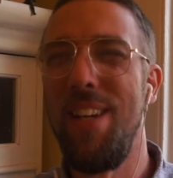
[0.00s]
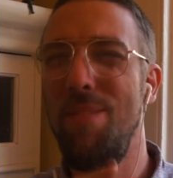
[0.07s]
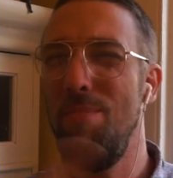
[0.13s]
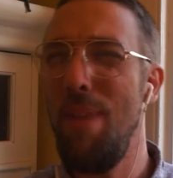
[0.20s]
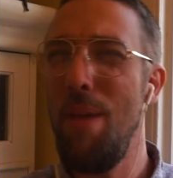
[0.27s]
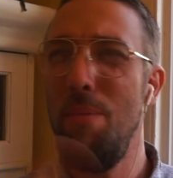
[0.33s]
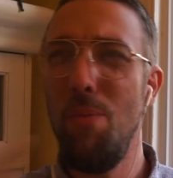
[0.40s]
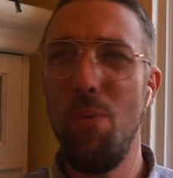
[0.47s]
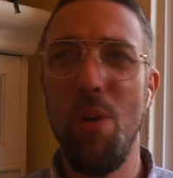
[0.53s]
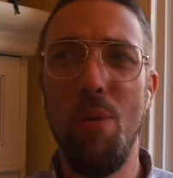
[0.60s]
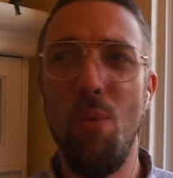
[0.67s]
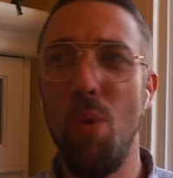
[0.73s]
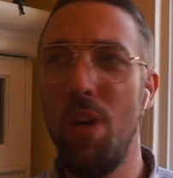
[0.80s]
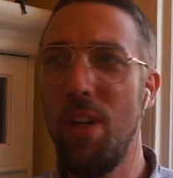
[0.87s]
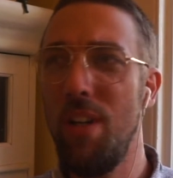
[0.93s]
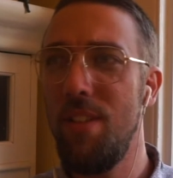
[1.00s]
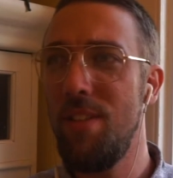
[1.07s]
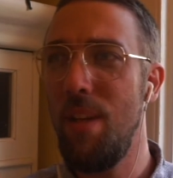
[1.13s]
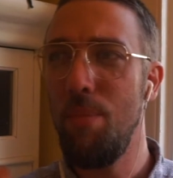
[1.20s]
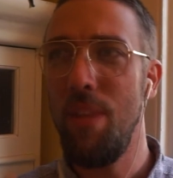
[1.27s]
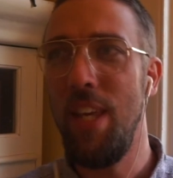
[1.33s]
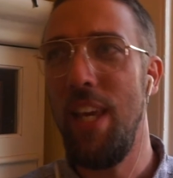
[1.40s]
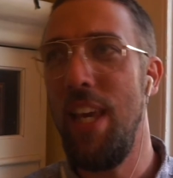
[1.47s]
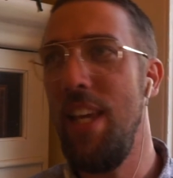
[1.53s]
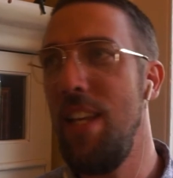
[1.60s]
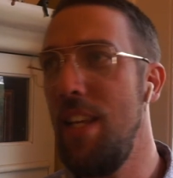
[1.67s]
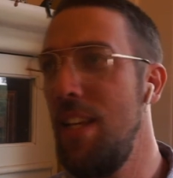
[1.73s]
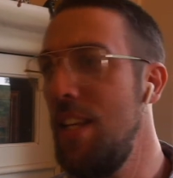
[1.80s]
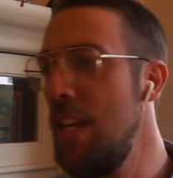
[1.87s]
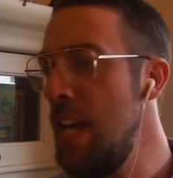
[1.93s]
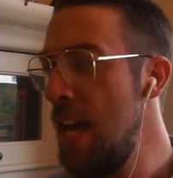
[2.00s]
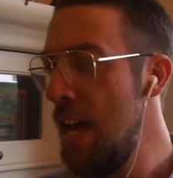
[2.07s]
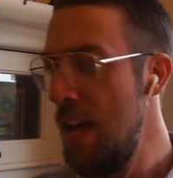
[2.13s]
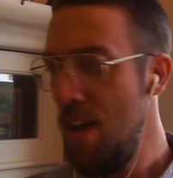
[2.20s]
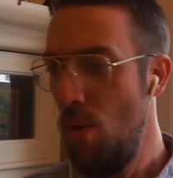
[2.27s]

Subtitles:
and maybe we'll work something in